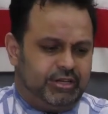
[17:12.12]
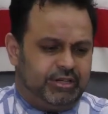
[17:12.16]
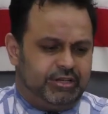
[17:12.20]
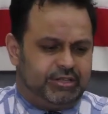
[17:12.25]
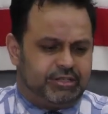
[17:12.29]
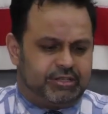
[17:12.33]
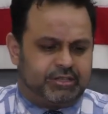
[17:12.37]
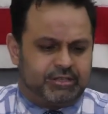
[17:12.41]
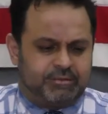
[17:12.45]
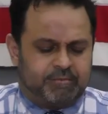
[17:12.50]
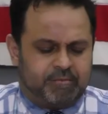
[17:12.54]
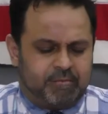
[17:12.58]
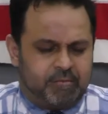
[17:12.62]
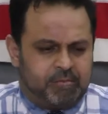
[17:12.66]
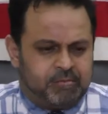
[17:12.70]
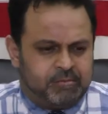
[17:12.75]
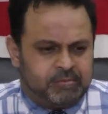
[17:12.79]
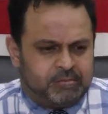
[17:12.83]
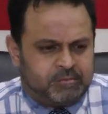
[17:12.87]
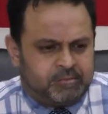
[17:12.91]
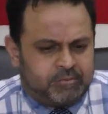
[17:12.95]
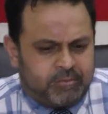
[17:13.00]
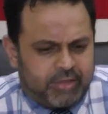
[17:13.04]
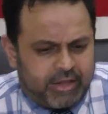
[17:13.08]
is
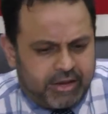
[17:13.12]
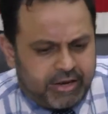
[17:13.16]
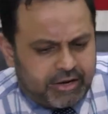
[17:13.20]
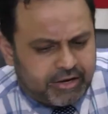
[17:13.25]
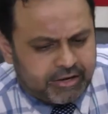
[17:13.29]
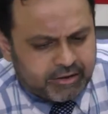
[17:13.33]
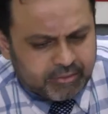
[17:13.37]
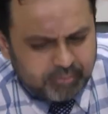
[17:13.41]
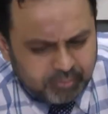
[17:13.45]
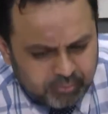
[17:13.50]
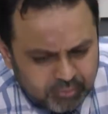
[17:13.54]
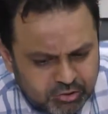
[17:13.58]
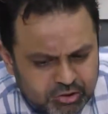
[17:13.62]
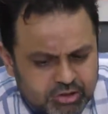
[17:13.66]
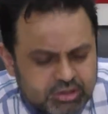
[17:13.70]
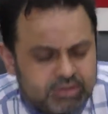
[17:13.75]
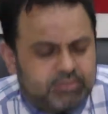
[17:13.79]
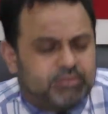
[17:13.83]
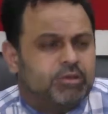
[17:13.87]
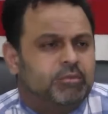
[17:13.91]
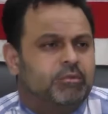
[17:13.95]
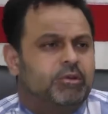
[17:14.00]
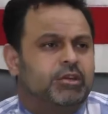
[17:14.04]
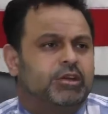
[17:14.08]
in
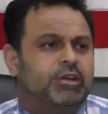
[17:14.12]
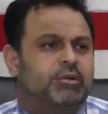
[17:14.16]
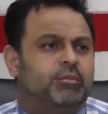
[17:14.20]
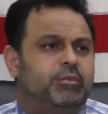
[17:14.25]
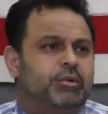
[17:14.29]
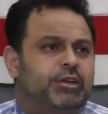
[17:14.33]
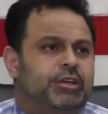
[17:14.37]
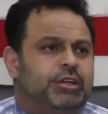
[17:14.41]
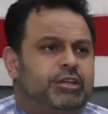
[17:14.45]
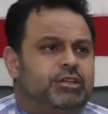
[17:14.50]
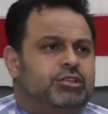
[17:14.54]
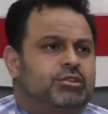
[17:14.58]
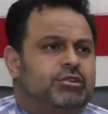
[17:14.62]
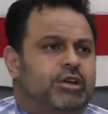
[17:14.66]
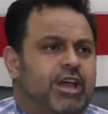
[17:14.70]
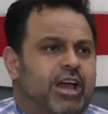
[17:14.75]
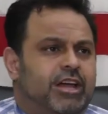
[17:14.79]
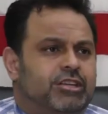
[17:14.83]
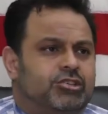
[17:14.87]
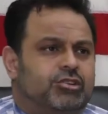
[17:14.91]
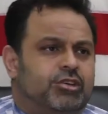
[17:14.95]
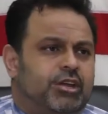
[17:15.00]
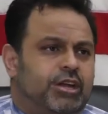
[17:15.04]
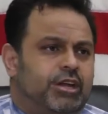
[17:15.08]
Muslim community, we need to
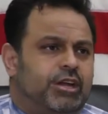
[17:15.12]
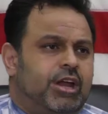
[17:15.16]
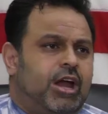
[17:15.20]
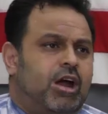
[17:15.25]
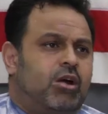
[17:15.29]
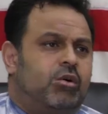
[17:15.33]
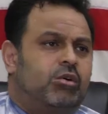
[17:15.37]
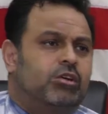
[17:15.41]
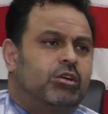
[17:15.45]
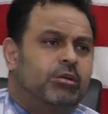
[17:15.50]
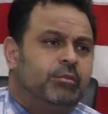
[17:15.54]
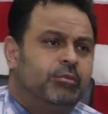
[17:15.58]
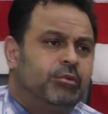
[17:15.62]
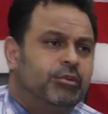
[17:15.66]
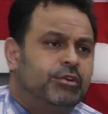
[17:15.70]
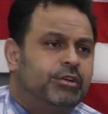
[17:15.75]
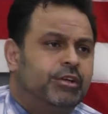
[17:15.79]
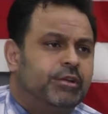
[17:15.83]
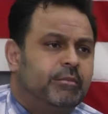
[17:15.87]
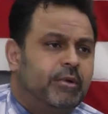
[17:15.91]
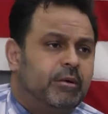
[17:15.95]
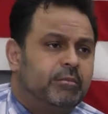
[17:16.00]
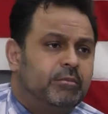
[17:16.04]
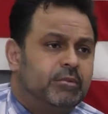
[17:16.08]
educate our
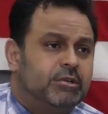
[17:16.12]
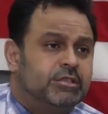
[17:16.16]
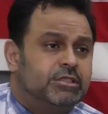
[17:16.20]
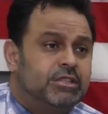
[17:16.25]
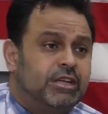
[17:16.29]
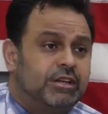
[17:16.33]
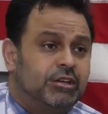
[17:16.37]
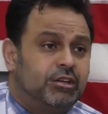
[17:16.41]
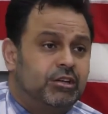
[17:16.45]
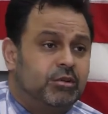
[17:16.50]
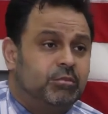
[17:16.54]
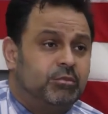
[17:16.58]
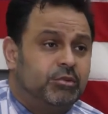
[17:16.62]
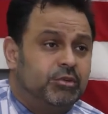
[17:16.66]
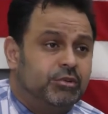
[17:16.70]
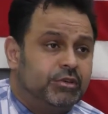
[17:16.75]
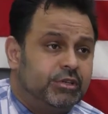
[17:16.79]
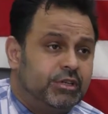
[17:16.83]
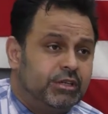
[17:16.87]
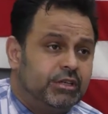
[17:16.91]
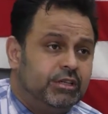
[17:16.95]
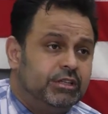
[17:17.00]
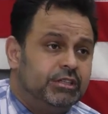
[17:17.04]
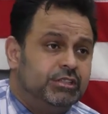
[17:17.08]
community members and
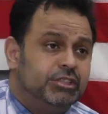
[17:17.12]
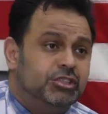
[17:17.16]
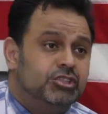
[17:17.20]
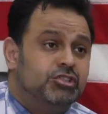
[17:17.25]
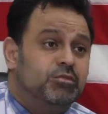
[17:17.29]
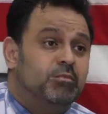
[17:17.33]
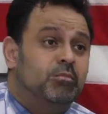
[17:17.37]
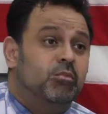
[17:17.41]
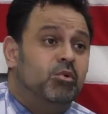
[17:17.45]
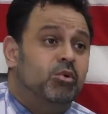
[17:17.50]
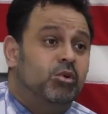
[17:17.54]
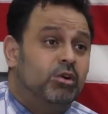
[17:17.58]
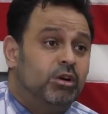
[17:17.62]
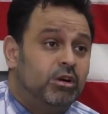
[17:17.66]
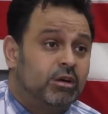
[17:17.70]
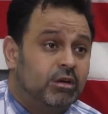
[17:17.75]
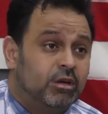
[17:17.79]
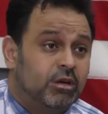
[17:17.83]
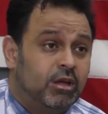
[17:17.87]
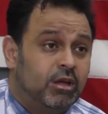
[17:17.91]
community leaders more.